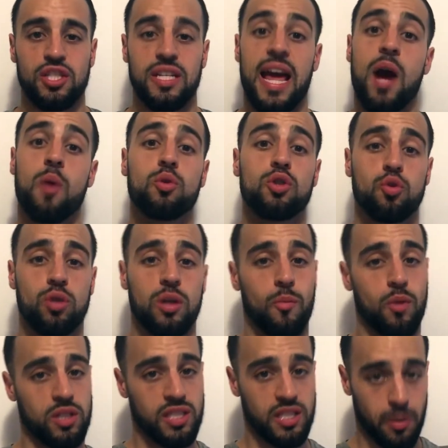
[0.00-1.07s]
Now we're doing them
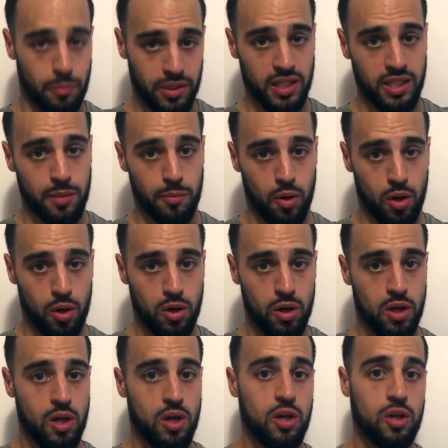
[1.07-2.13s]
on a stability ball.
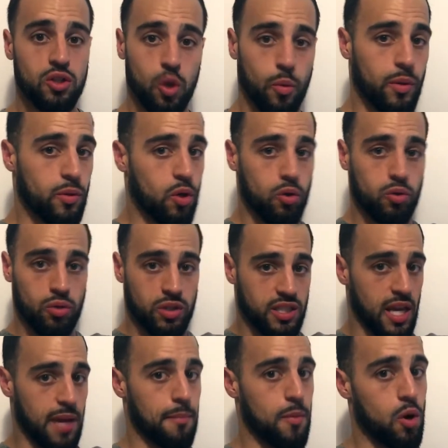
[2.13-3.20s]
So we would go through the
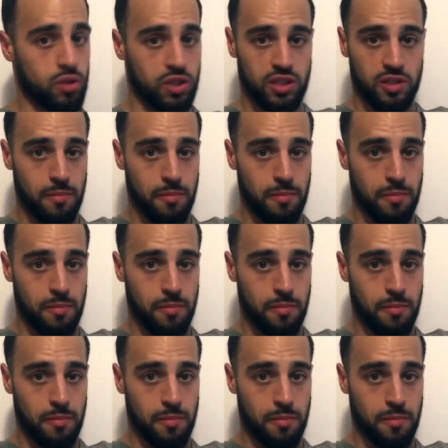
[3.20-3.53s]
same motions.